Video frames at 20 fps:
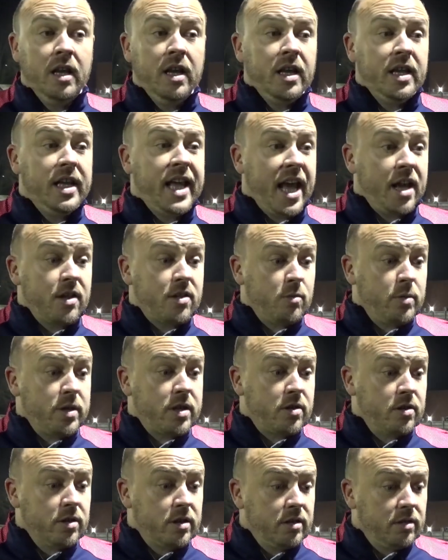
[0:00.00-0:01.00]
Yeah, it's always
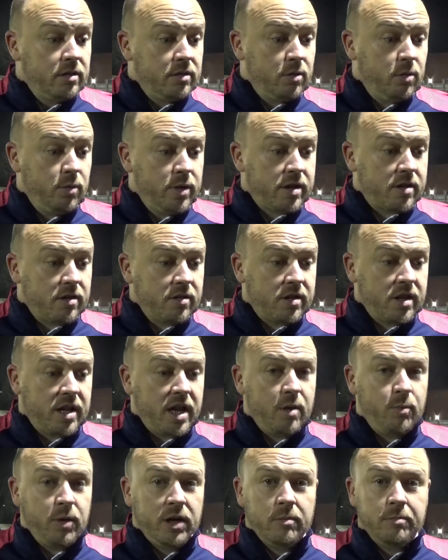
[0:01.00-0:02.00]
good. Always good to
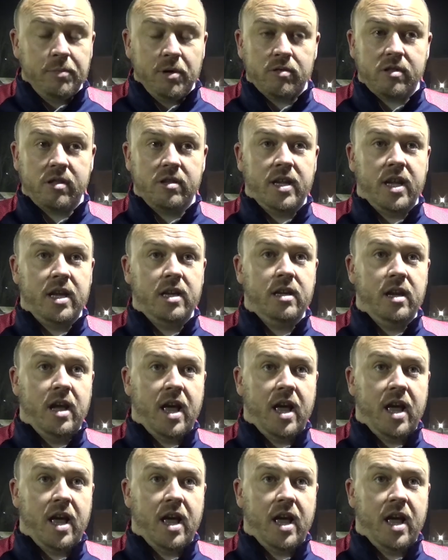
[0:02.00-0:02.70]
get a win on Boxing Day.